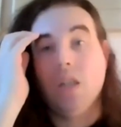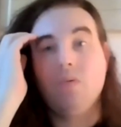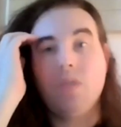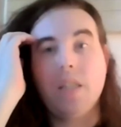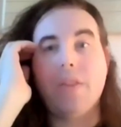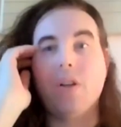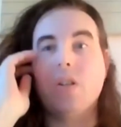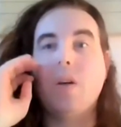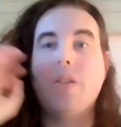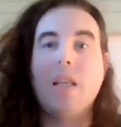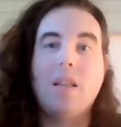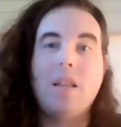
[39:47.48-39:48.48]
together. So
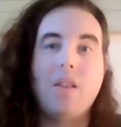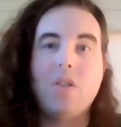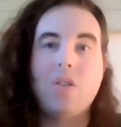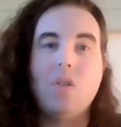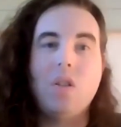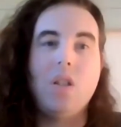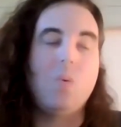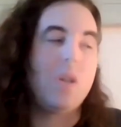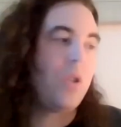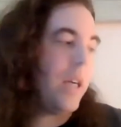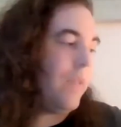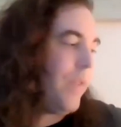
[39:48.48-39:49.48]
I think that there's, we're
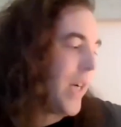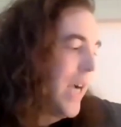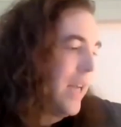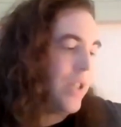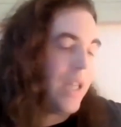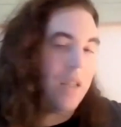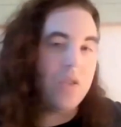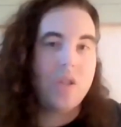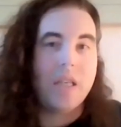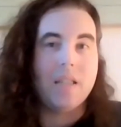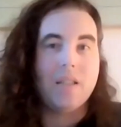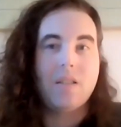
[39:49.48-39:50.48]
trying to figure out how to challenge
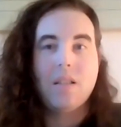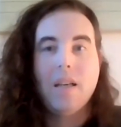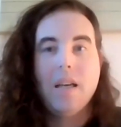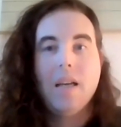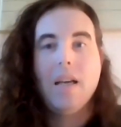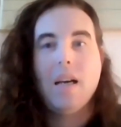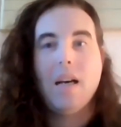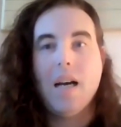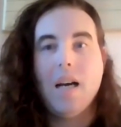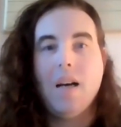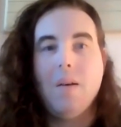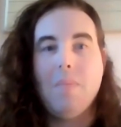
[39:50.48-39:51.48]
this,
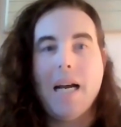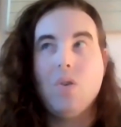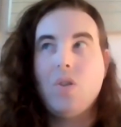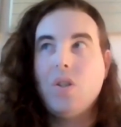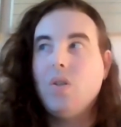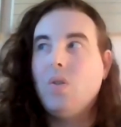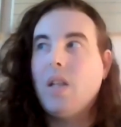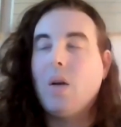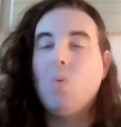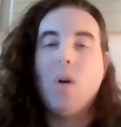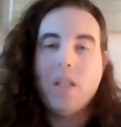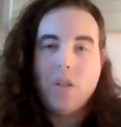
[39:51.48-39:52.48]
how to, like,
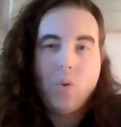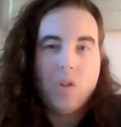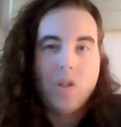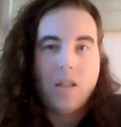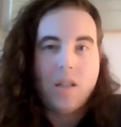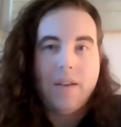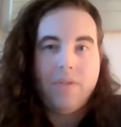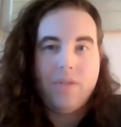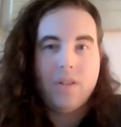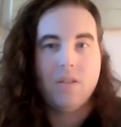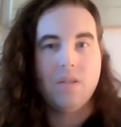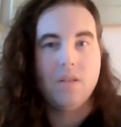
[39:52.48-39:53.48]
what tools are
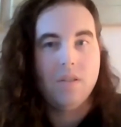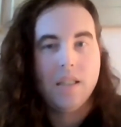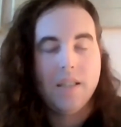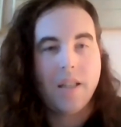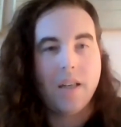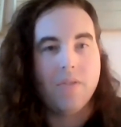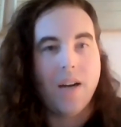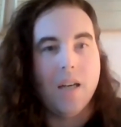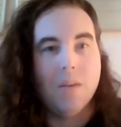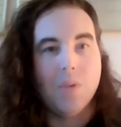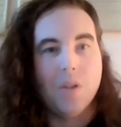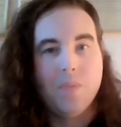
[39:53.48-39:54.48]
left that are
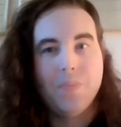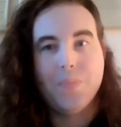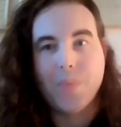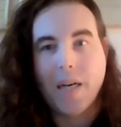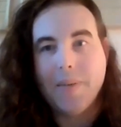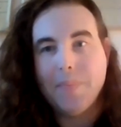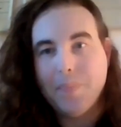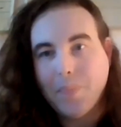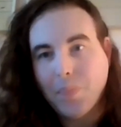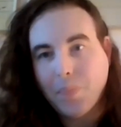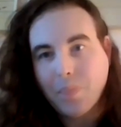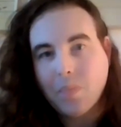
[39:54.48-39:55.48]
viable, right?
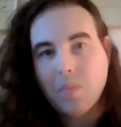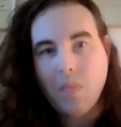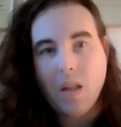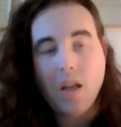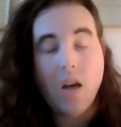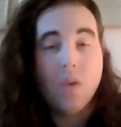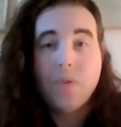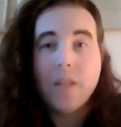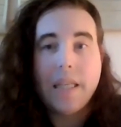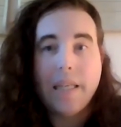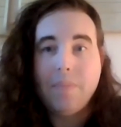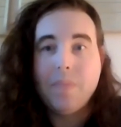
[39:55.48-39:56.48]

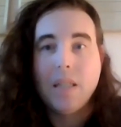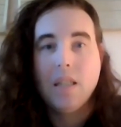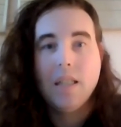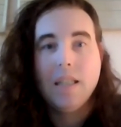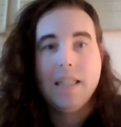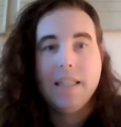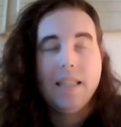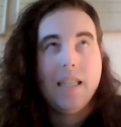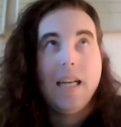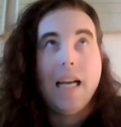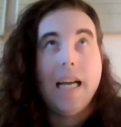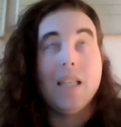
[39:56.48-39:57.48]
Hopefully,
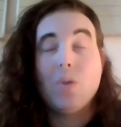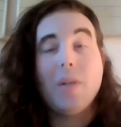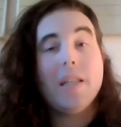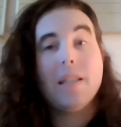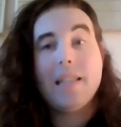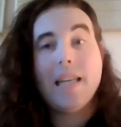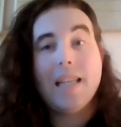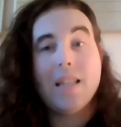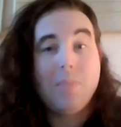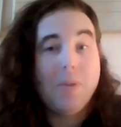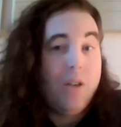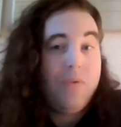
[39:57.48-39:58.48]
and it's weird to say this,
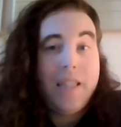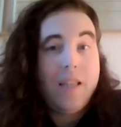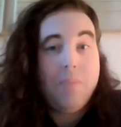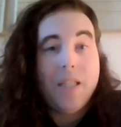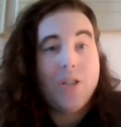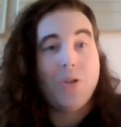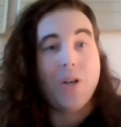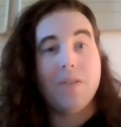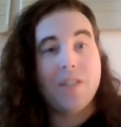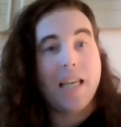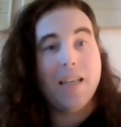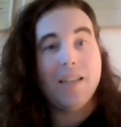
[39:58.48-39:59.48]
but hopefully the administrative
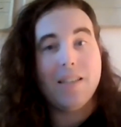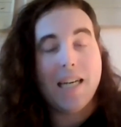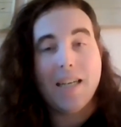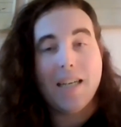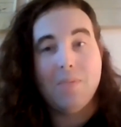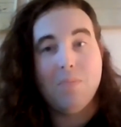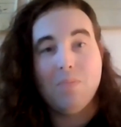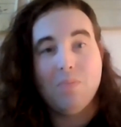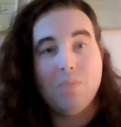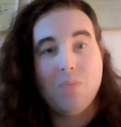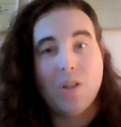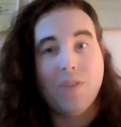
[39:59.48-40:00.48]
state
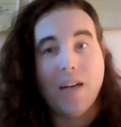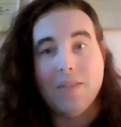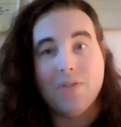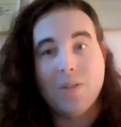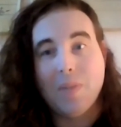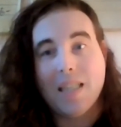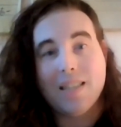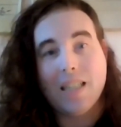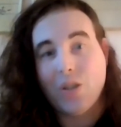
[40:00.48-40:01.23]
survives, because I